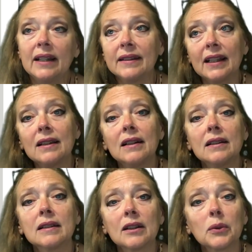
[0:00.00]
and they
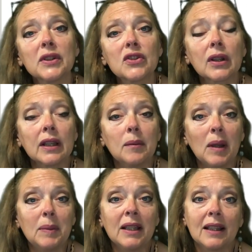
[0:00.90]
thought that originally
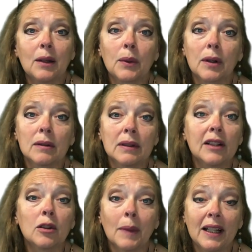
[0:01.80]
maybe they were
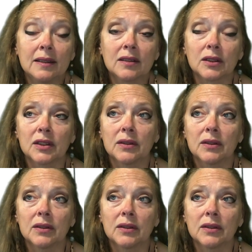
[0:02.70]
litter mates